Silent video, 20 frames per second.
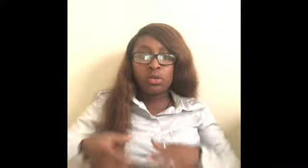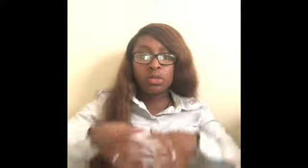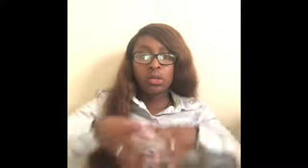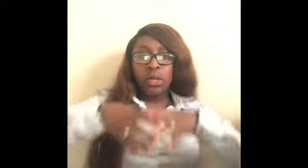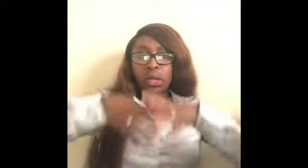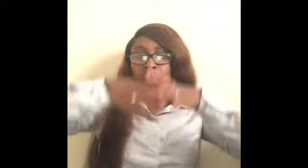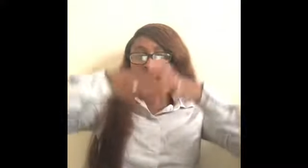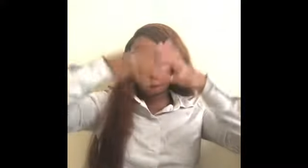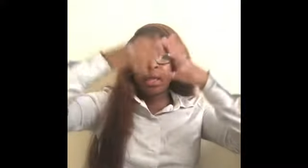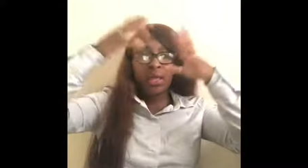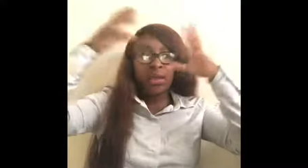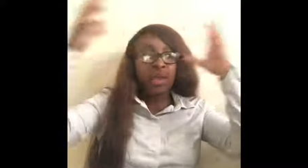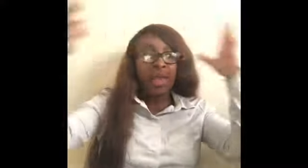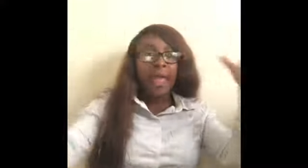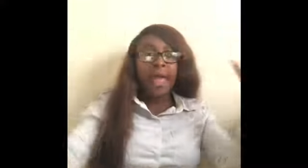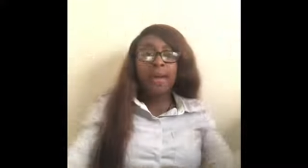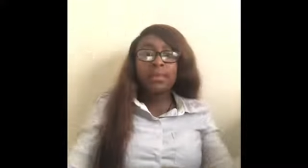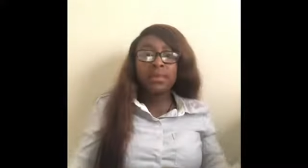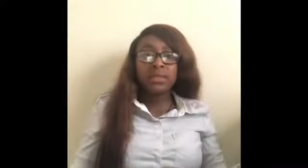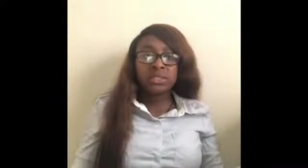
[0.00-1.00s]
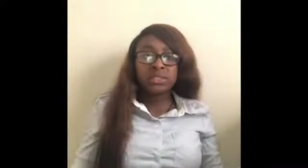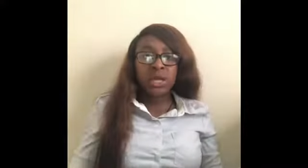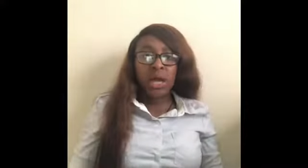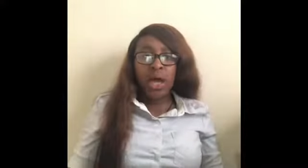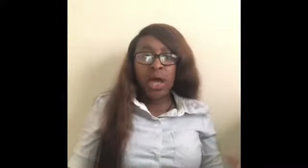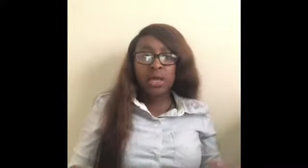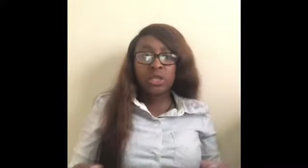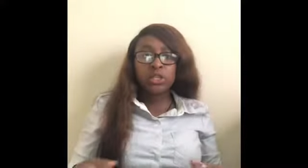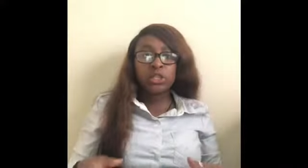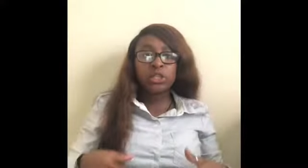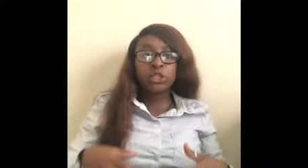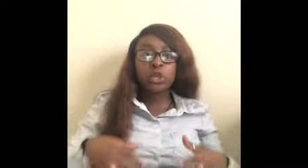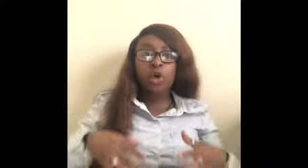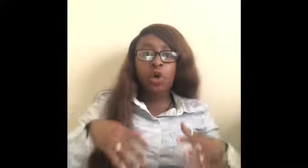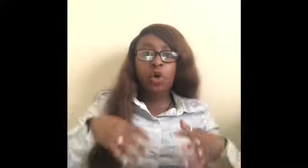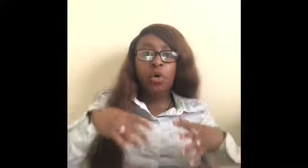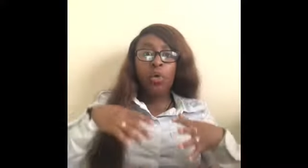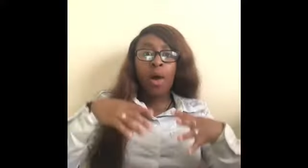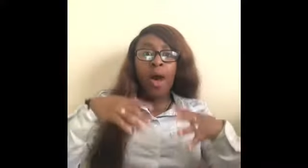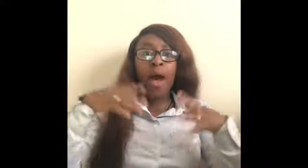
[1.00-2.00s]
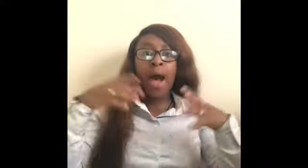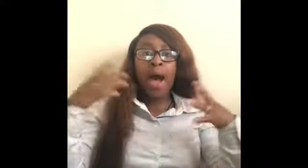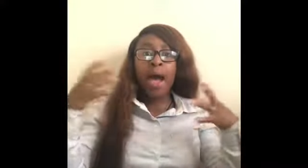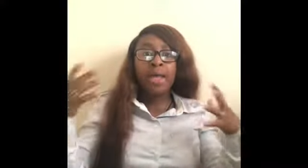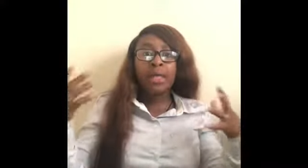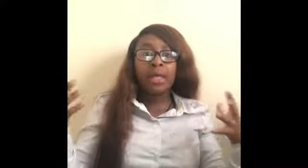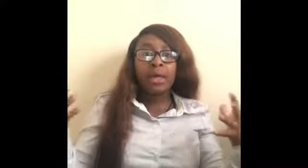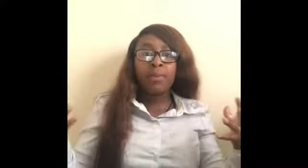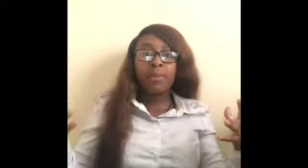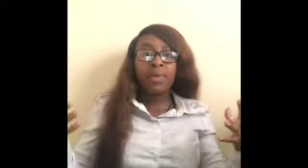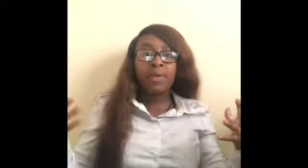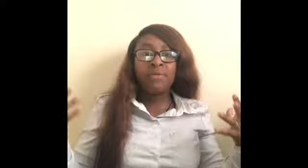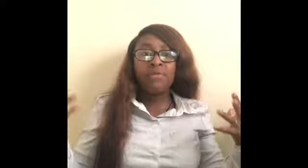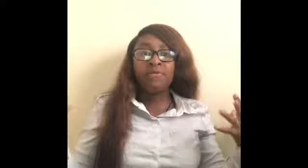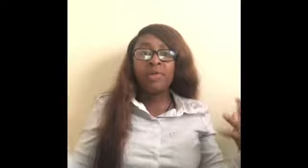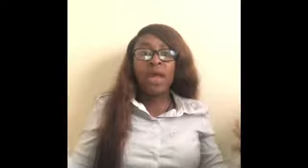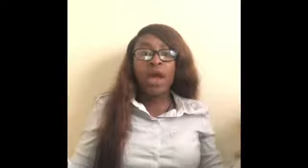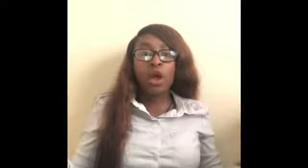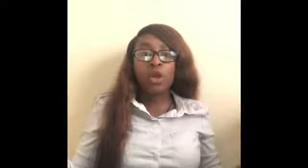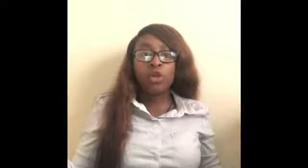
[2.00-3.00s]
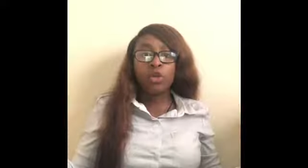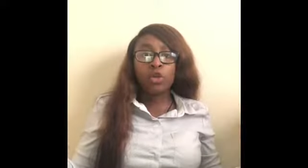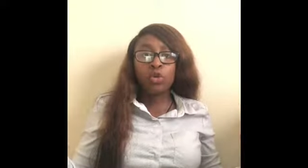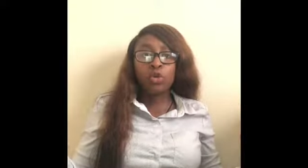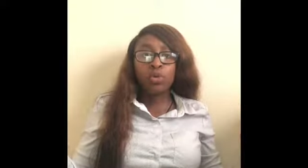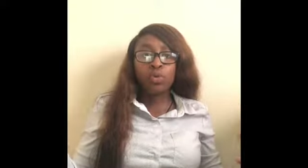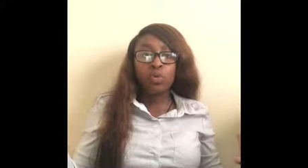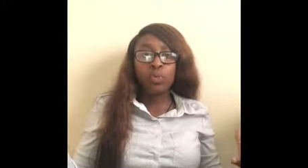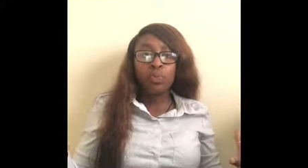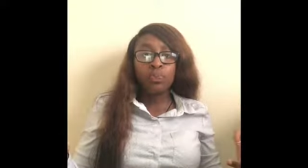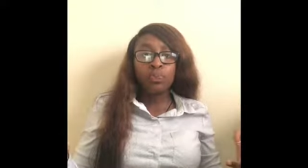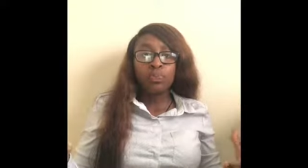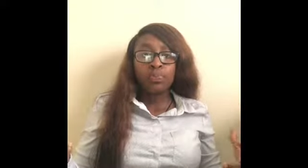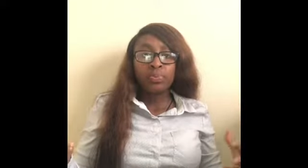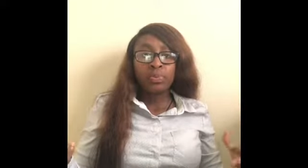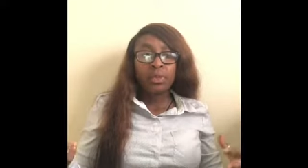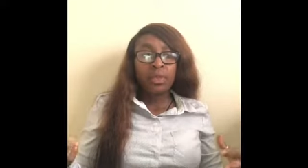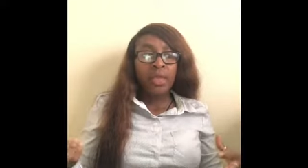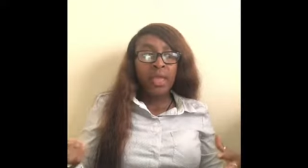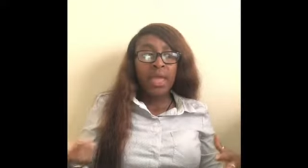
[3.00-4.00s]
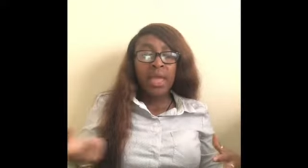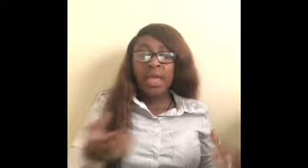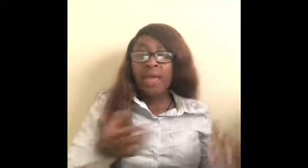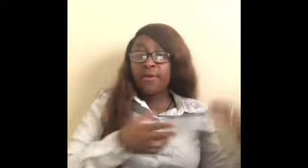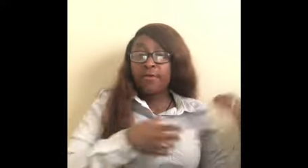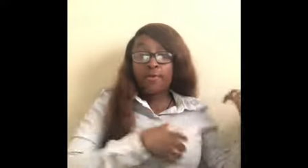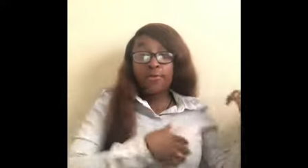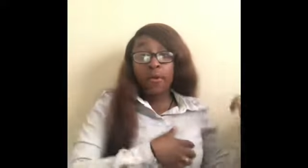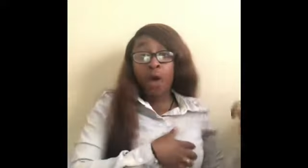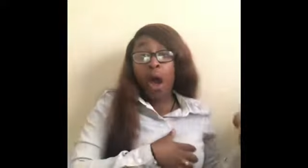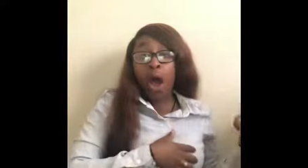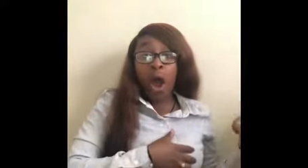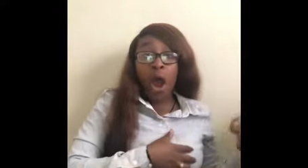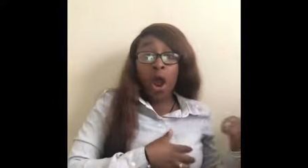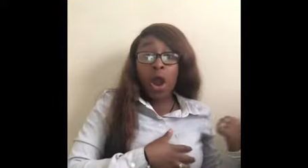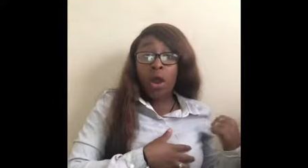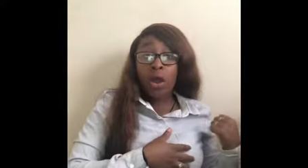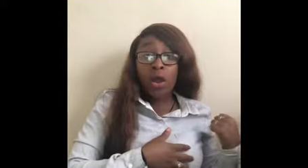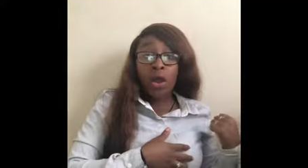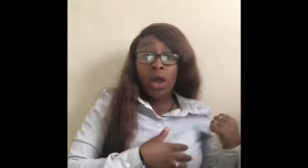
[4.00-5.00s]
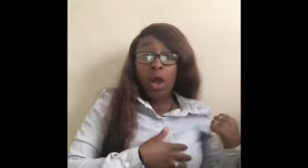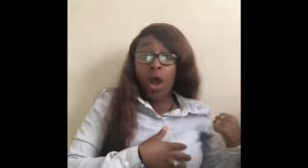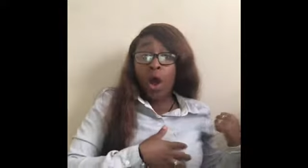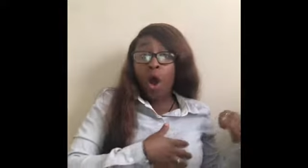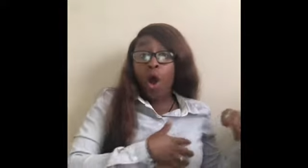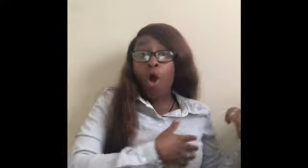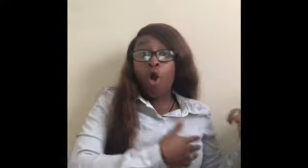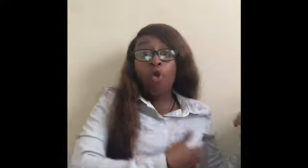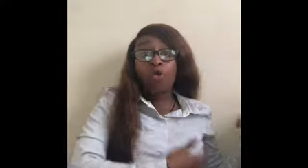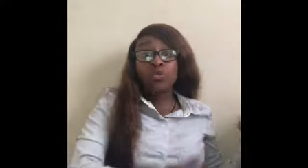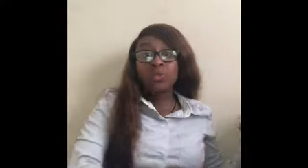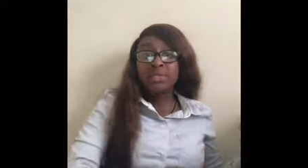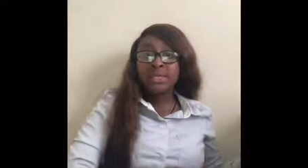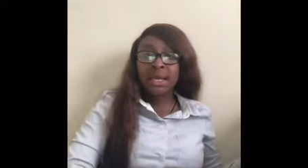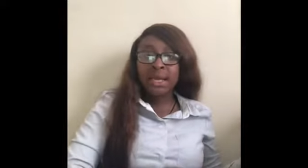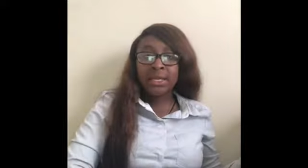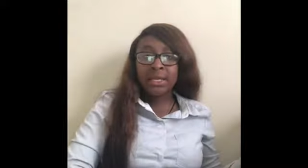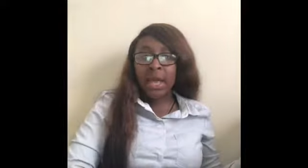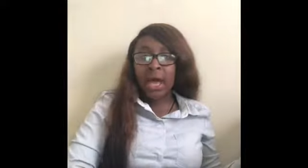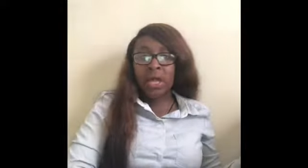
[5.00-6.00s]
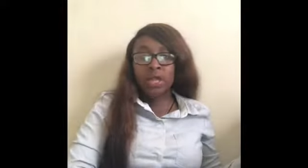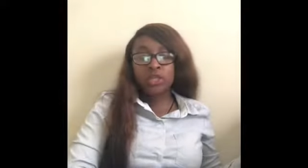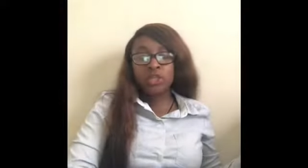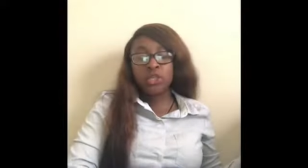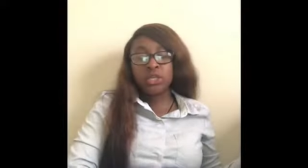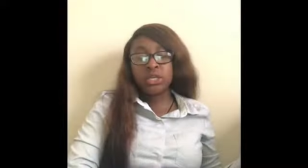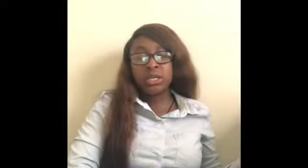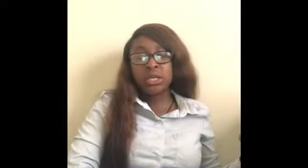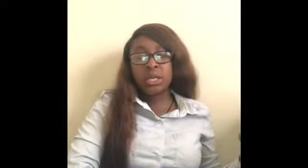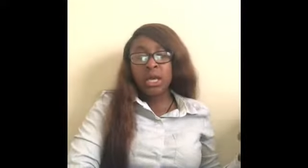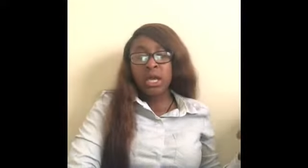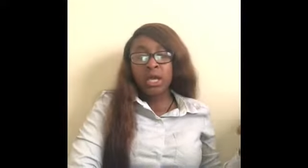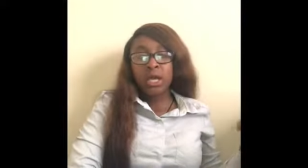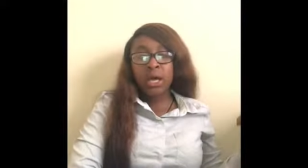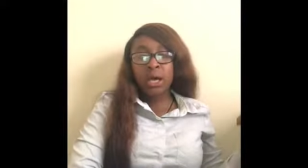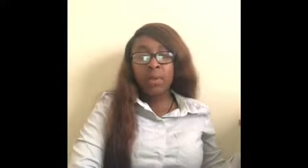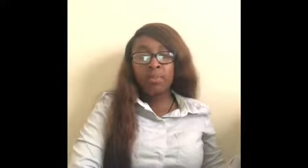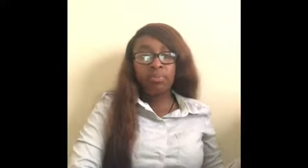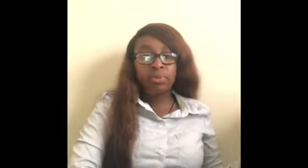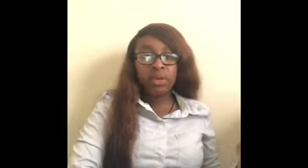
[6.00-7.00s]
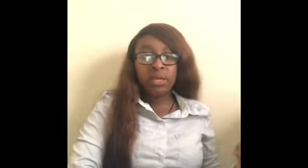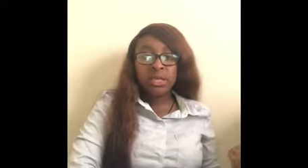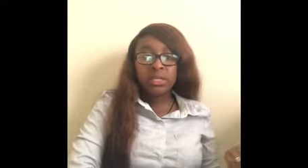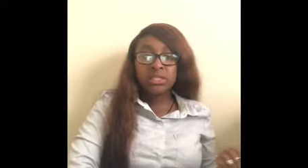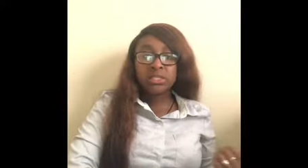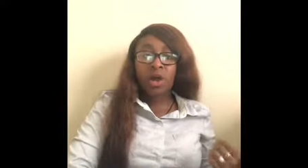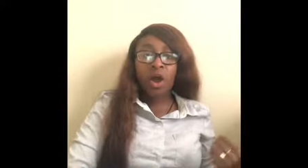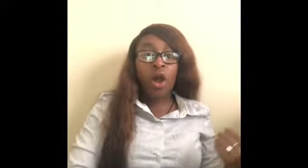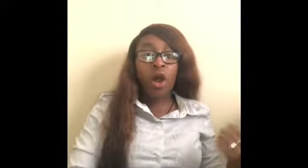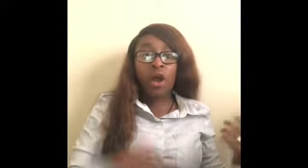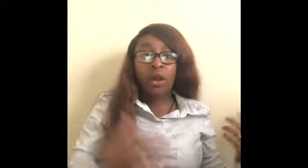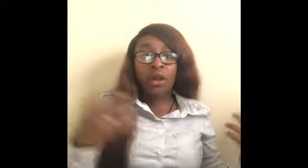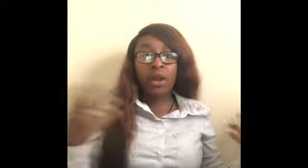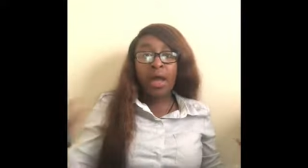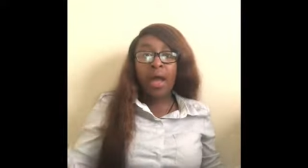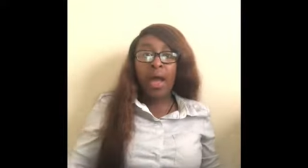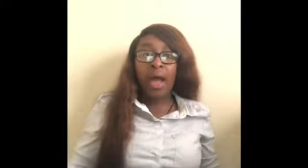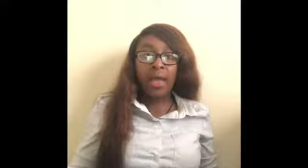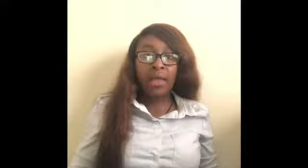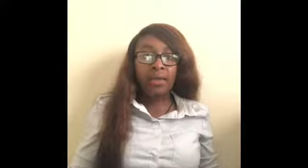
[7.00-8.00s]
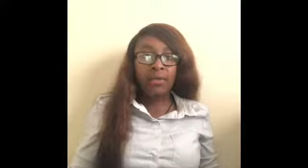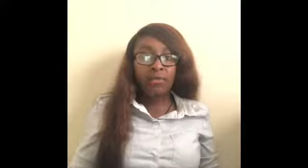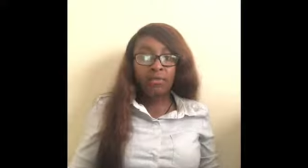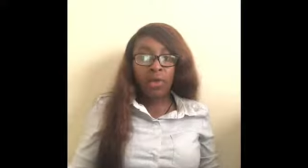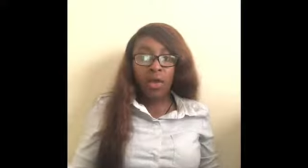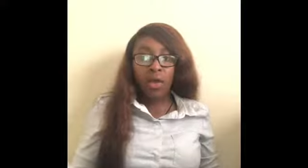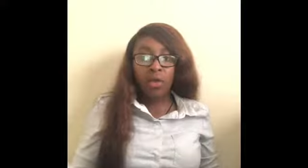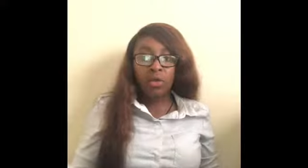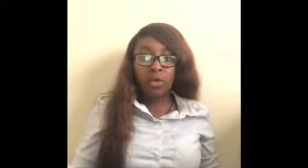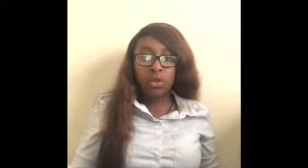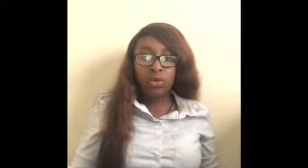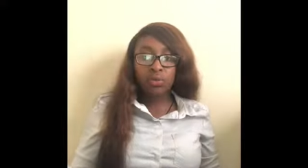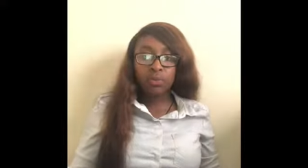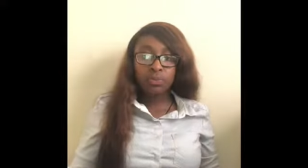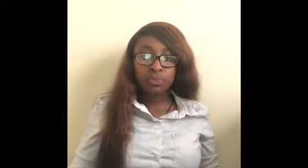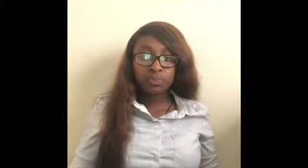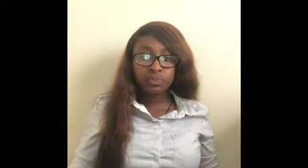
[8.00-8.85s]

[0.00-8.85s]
and Amazon so high up in value if our own technology companies aren't high in value.